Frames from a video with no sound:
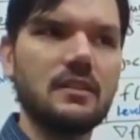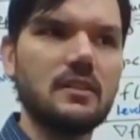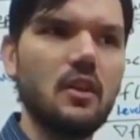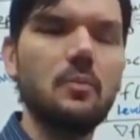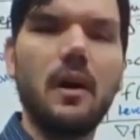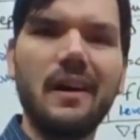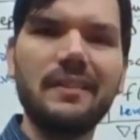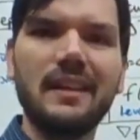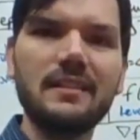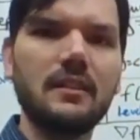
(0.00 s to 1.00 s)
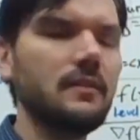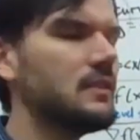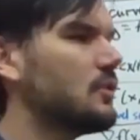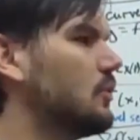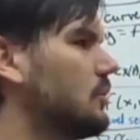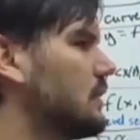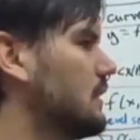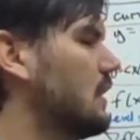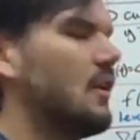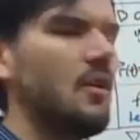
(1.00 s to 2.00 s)
slope on that surface,
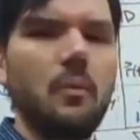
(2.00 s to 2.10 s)
or